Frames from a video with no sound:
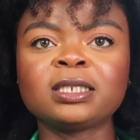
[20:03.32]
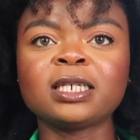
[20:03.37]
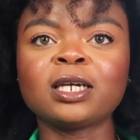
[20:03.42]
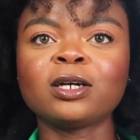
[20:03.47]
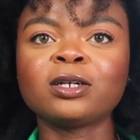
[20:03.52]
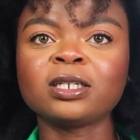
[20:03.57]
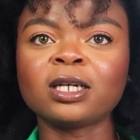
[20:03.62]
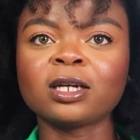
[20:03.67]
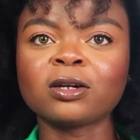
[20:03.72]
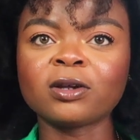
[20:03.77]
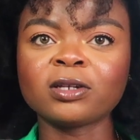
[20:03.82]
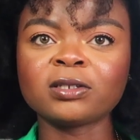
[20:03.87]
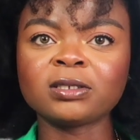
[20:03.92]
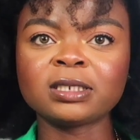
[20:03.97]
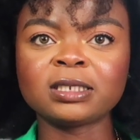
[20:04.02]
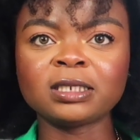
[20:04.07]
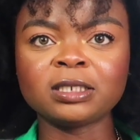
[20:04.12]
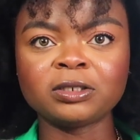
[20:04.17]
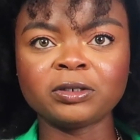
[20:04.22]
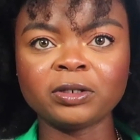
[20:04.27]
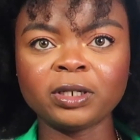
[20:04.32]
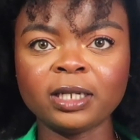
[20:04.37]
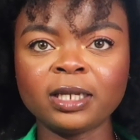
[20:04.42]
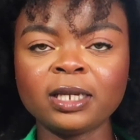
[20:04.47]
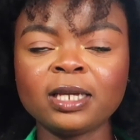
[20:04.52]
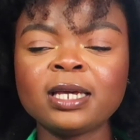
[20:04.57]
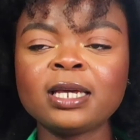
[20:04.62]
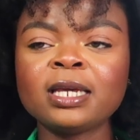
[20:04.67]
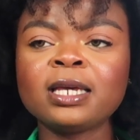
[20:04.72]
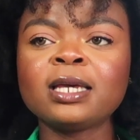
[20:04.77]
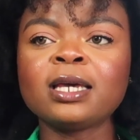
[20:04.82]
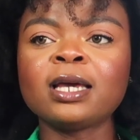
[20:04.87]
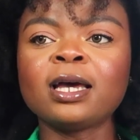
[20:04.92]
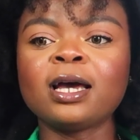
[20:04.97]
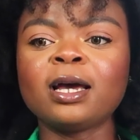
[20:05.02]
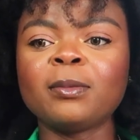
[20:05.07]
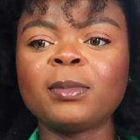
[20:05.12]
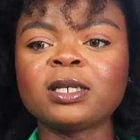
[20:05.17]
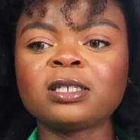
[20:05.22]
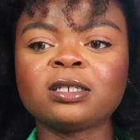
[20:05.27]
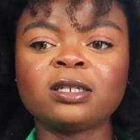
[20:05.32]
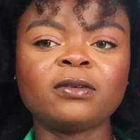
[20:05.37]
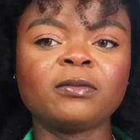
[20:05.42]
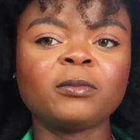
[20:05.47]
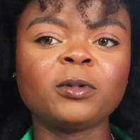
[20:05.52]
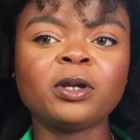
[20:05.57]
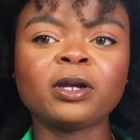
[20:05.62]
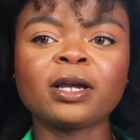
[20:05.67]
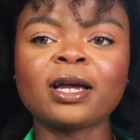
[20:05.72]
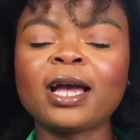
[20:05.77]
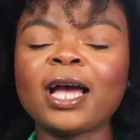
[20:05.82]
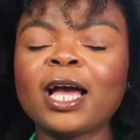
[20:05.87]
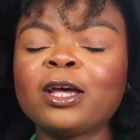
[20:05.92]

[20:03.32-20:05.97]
their undergraduate degree outside of America.